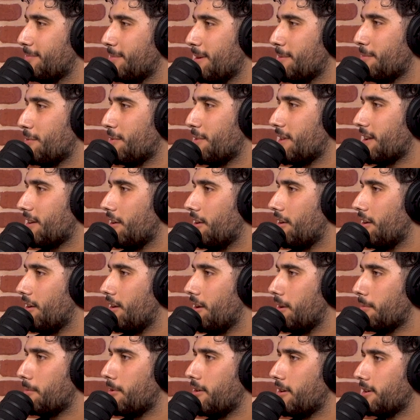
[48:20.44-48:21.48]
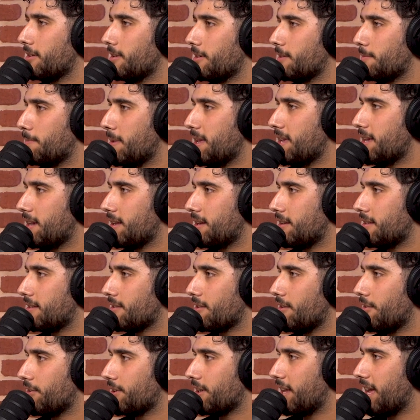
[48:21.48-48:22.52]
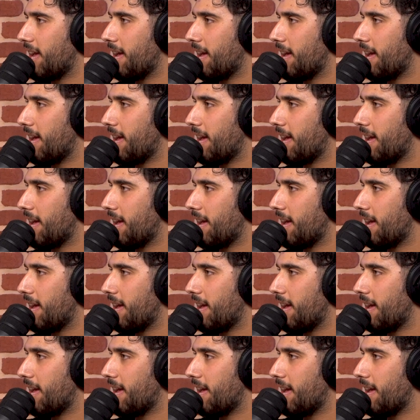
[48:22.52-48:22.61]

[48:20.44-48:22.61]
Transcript: people think, oh, I'm going to speak it and it's going to